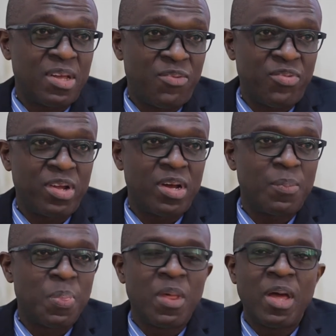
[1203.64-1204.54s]
in Africa,
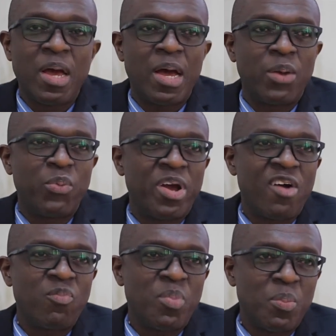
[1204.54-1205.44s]
and we
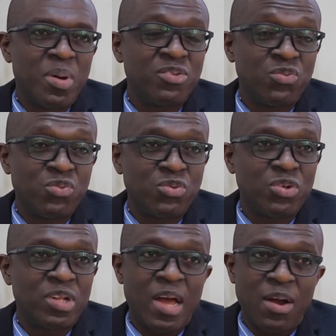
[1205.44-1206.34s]
have member
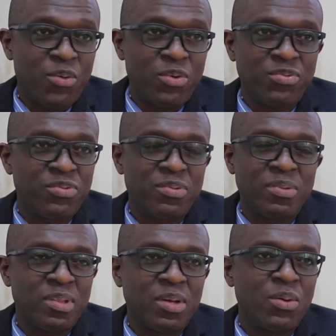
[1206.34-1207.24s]
institutions across
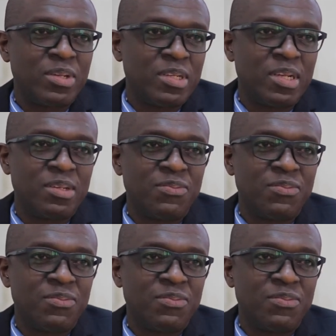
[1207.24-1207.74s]
the continent.